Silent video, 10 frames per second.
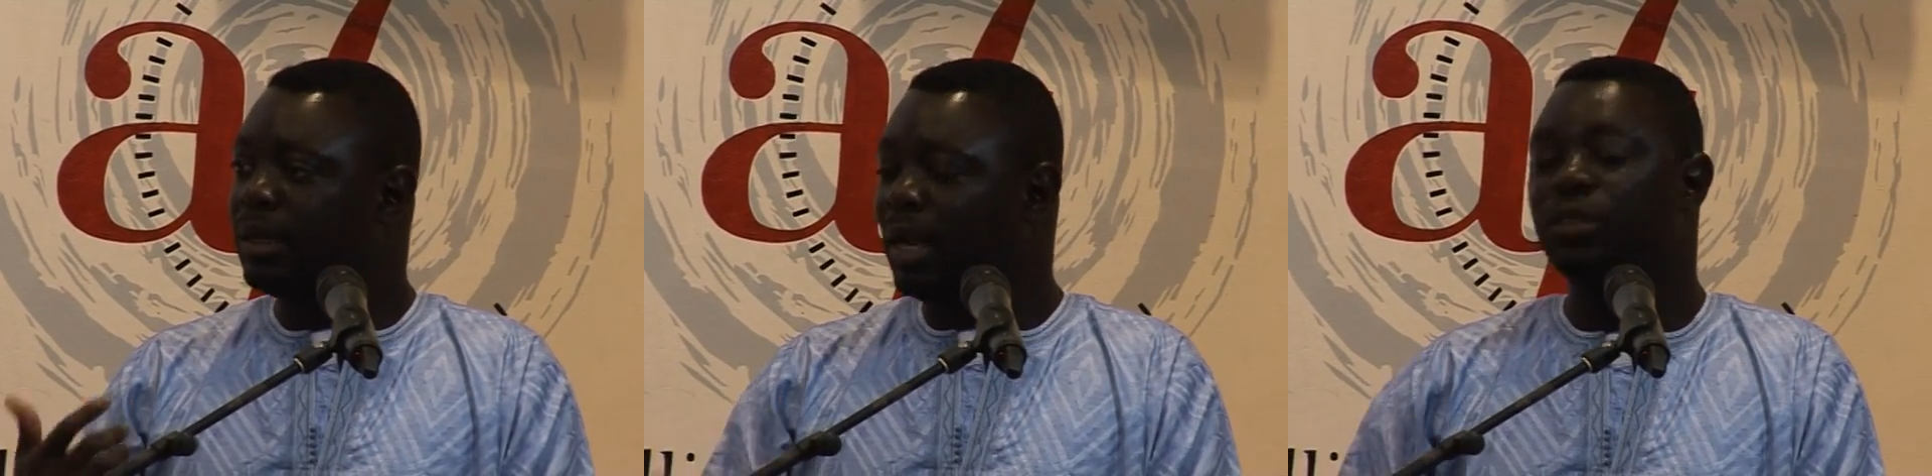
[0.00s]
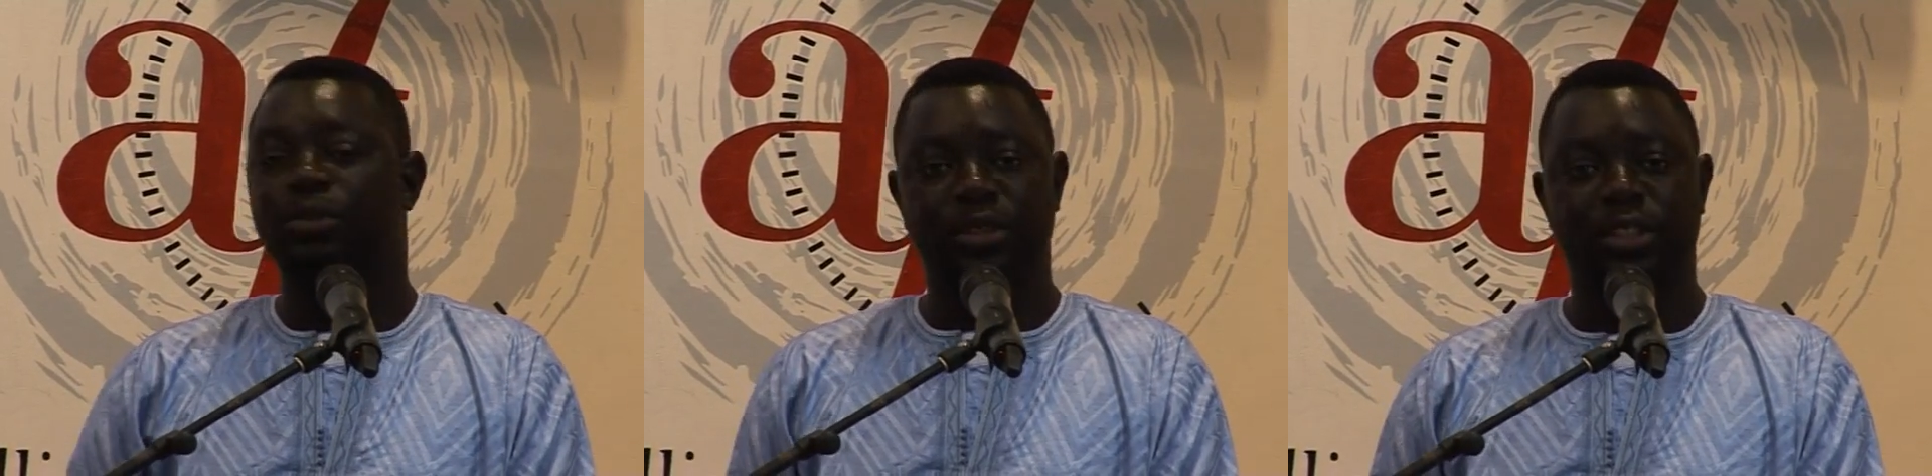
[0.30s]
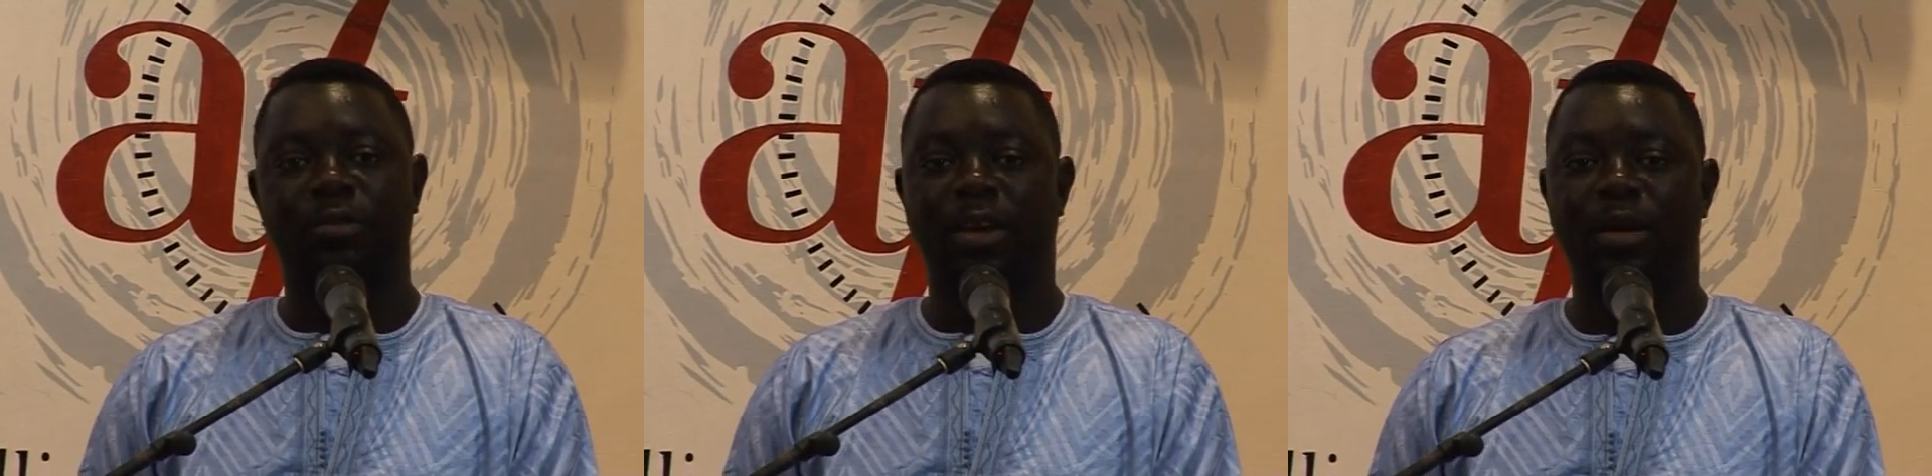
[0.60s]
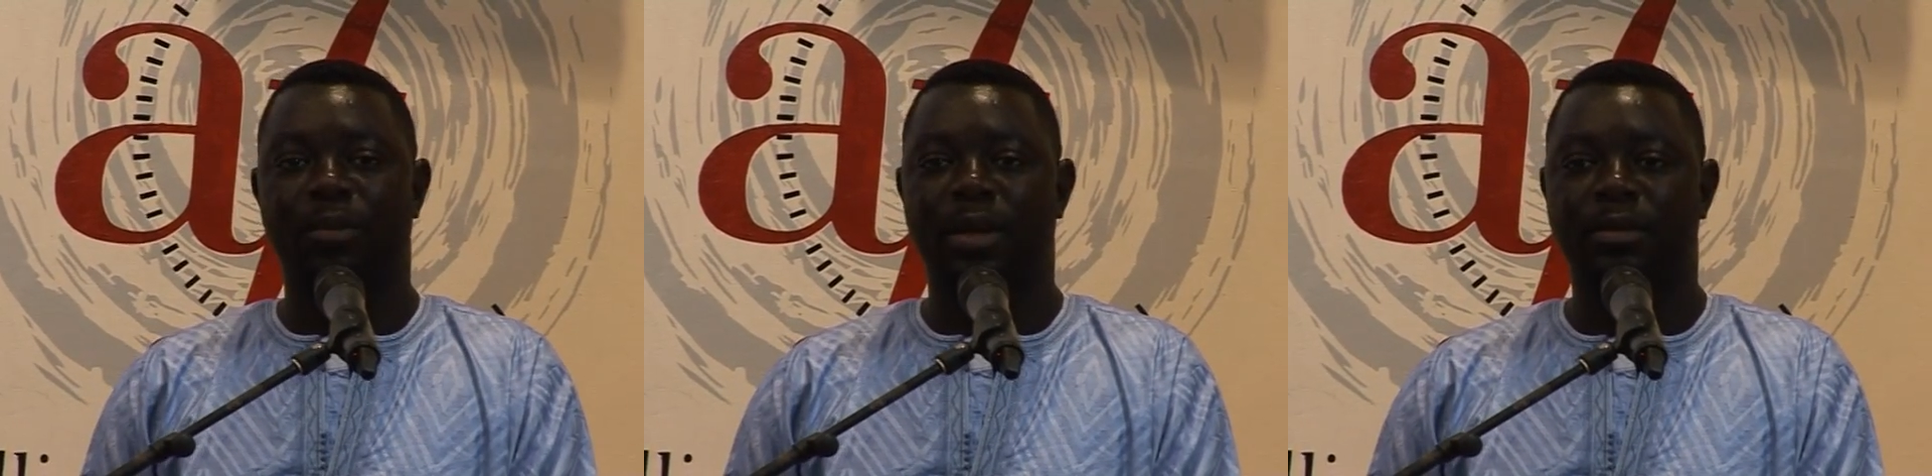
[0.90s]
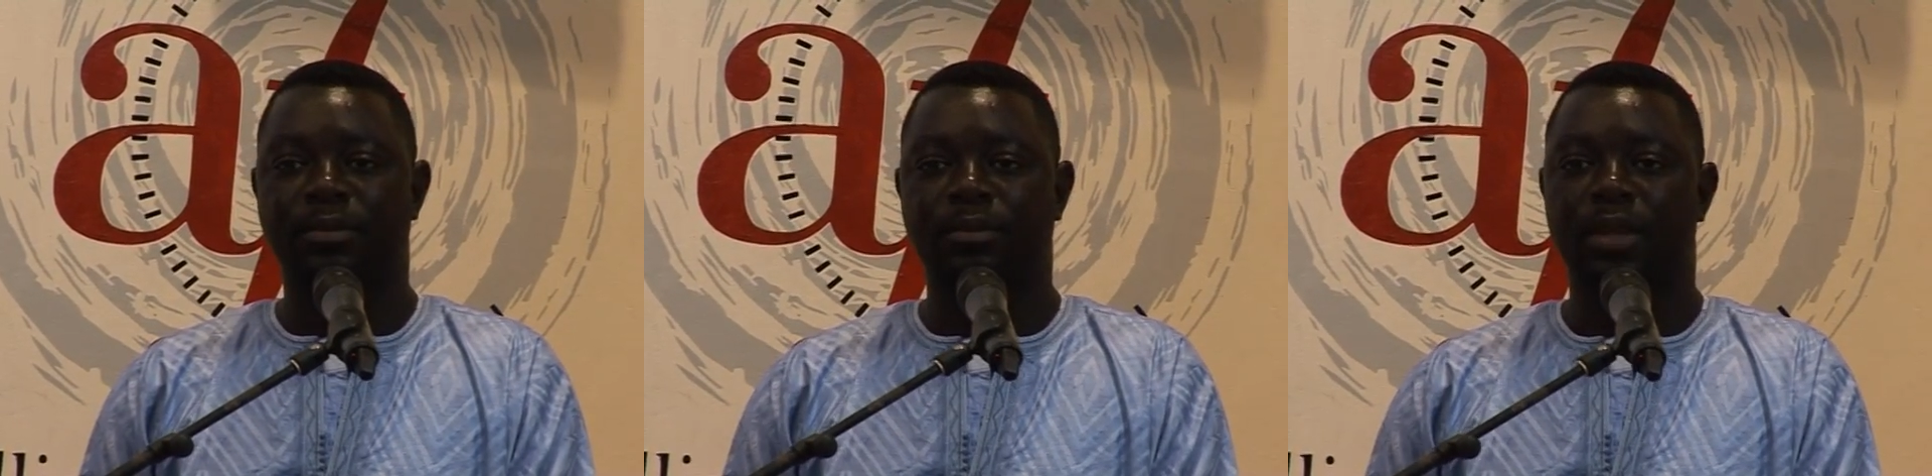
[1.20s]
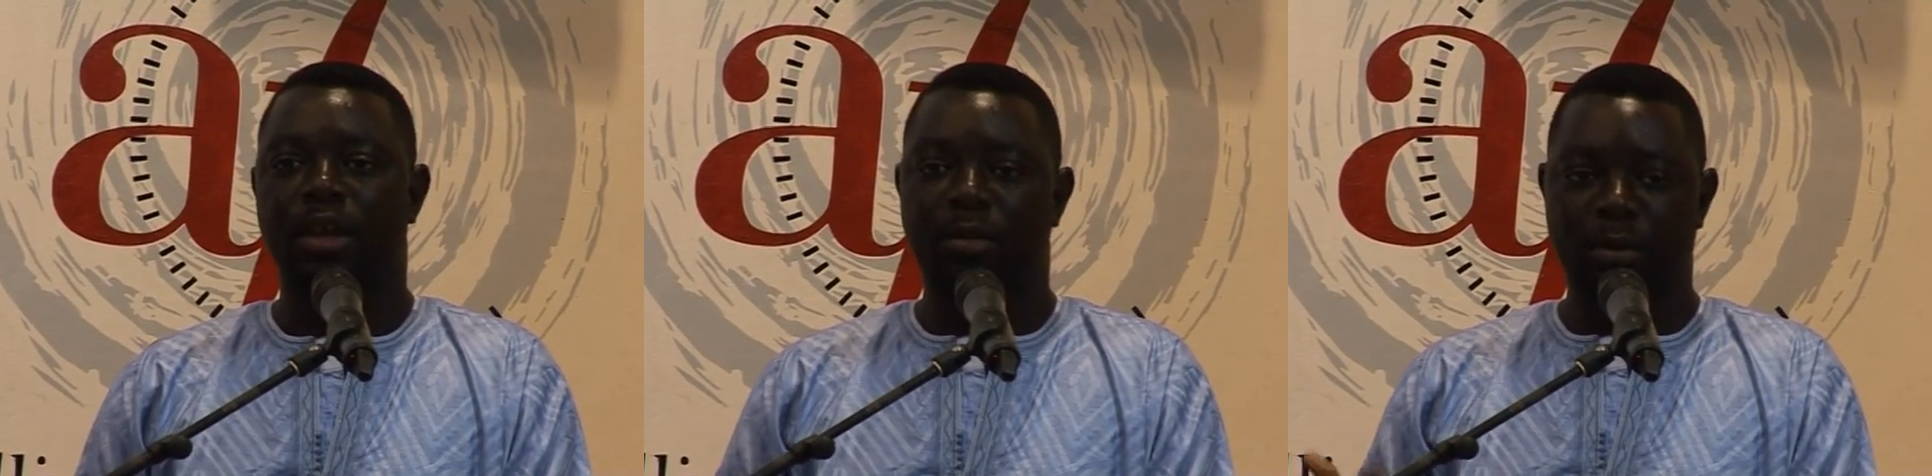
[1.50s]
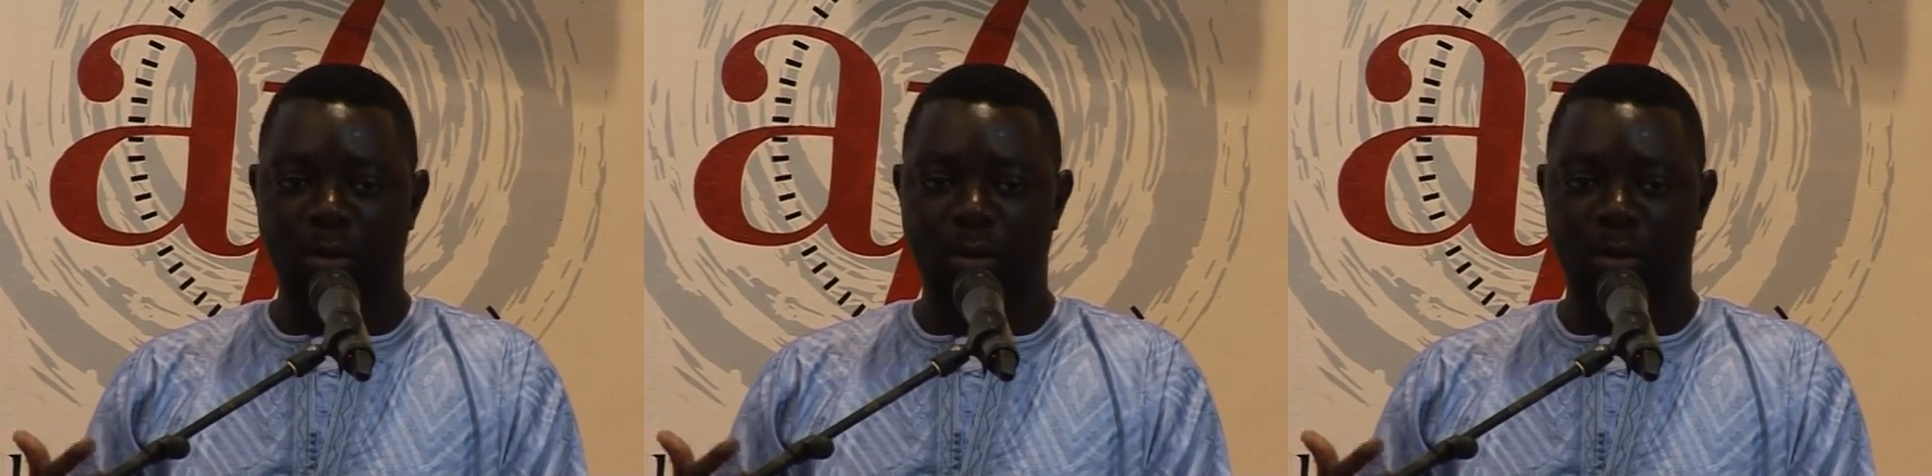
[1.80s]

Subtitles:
grassroots development. We